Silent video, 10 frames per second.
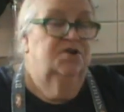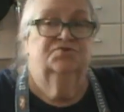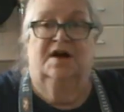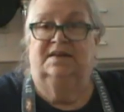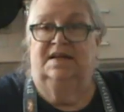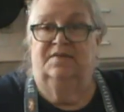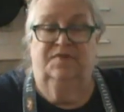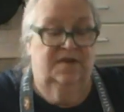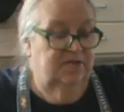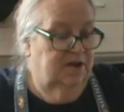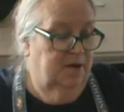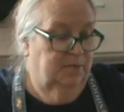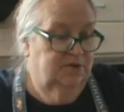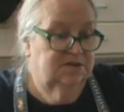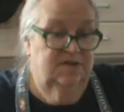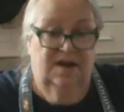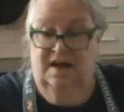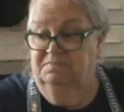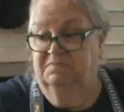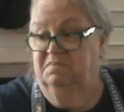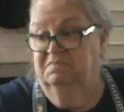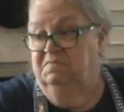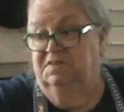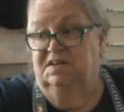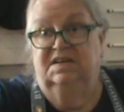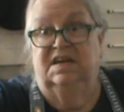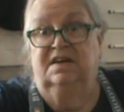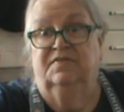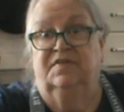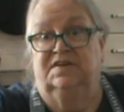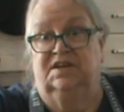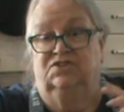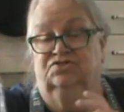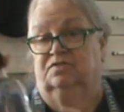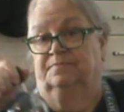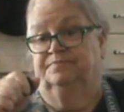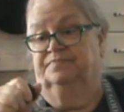dried leaves in the cupboard that I didn't need for the tincture.